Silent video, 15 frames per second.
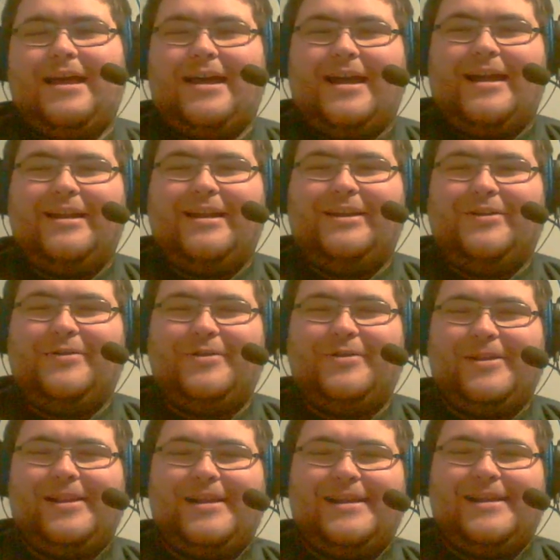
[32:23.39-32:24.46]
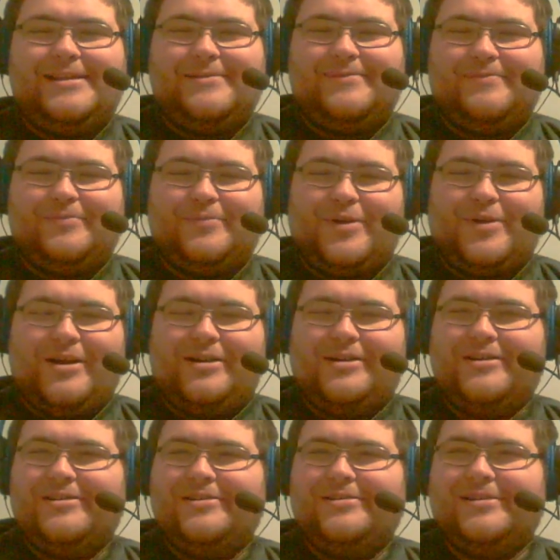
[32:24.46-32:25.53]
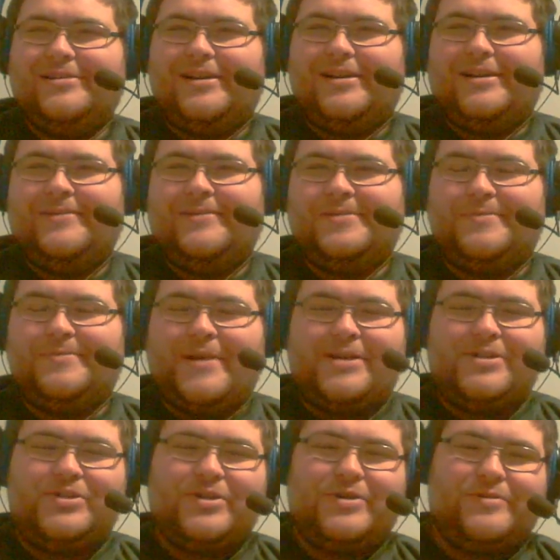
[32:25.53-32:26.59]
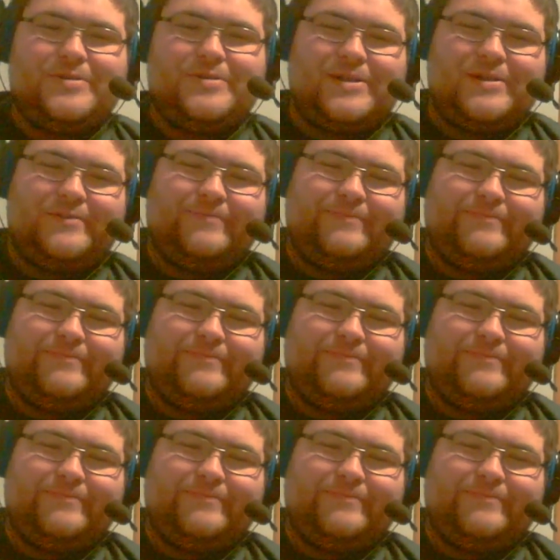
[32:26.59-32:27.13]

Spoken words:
didn't go to the last Brock Smash show, so